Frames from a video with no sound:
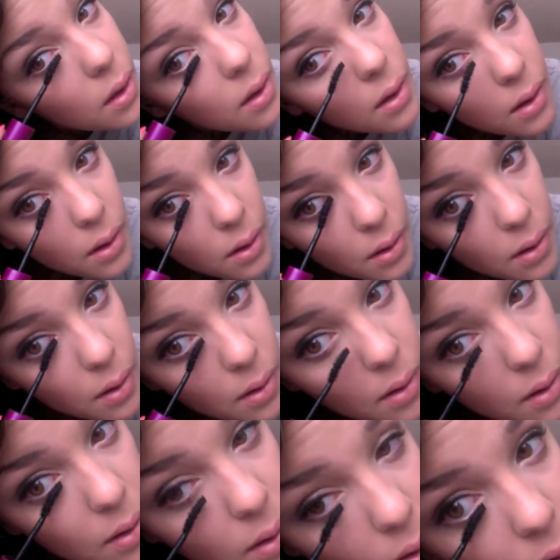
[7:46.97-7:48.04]
I also use
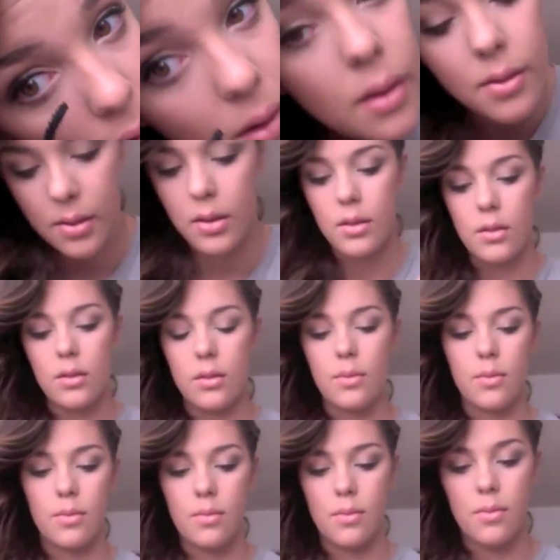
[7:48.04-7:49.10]
this to coat my bottom lashes,